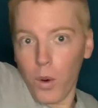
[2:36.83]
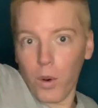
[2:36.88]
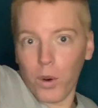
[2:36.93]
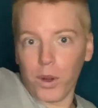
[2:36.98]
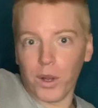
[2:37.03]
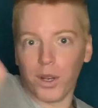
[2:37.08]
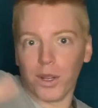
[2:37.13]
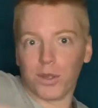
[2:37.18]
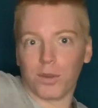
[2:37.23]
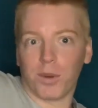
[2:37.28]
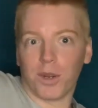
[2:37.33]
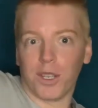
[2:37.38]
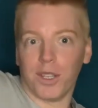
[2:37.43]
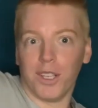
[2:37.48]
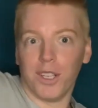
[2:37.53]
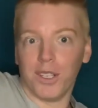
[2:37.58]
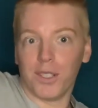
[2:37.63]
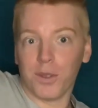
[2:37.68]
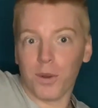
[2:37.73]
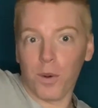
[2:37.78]
he does one of
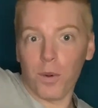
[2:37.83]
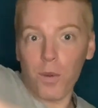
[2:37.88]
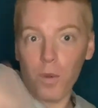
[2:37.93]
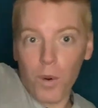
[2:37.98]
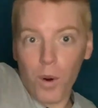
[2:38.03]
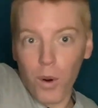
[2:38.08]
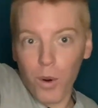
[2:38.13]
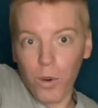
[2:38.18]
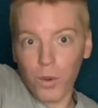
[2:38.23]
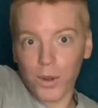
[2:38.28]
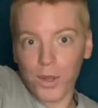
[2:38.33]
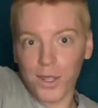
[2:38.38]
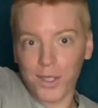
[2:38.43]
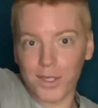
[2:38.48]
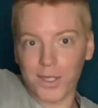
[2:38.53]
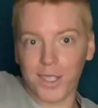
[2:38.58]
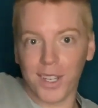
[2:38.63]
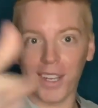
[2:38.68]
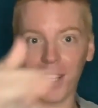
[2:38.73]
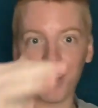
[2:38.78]
these with a
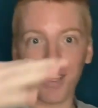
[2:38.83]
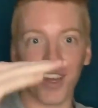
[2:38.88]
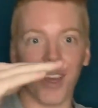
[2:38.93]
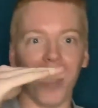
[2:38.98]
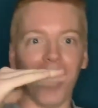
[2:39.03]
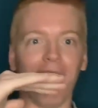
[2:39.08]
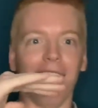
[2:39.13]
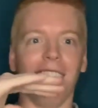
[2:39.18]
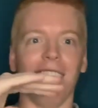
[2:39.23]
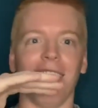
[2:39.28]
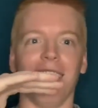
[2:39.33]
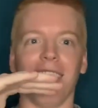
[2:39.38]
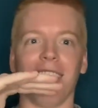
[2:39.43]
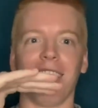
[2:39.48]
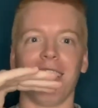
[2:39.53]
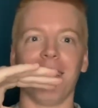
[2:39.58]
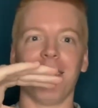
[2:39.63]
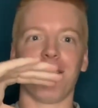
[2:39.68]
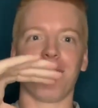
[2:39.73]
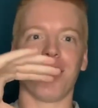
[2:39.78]
stick, and that
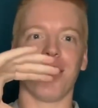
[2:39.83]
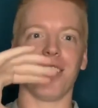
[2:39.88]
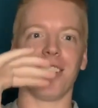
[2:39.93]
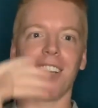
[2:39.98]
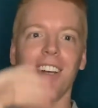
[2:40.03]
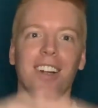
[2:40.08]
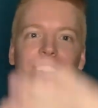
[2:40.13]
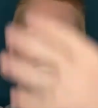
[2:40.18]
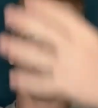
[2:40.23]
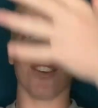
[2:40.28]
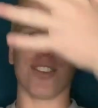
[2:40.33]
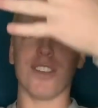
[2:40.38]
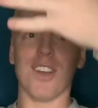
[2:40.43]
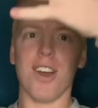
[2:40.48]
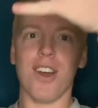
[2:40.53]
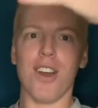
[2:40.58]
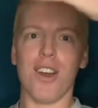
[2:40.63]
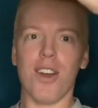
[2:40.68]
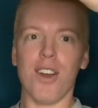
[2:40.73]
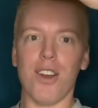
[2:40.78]
kid's front tire goes,
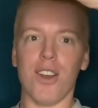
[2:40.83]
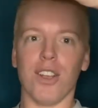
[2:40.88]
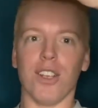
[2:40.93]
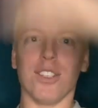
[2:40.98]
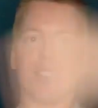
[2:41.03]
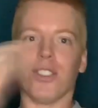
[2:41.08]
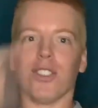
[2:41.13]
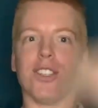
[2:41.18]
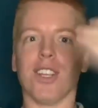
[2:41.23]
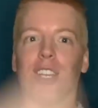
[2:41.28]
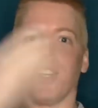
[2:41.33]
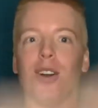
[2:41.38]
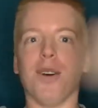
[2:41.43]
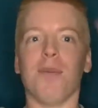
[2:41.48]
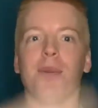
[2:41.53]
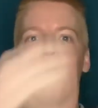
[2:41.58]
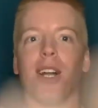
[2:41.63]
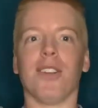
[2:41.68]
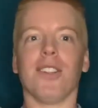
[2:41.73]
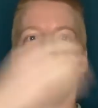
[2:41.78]
it's like coming
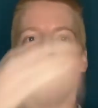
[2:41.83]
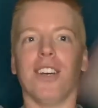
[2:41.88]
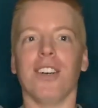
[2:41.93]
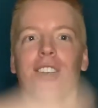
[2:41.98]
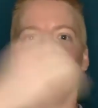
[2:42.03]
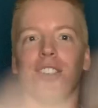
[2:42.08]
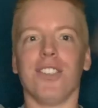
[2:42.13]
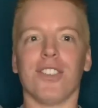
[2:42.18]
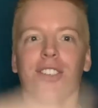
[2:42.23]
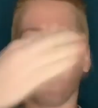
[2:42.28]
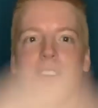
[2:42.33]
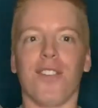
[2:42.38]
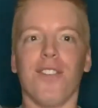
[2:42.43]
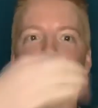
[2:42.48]
down the hill, and she's like,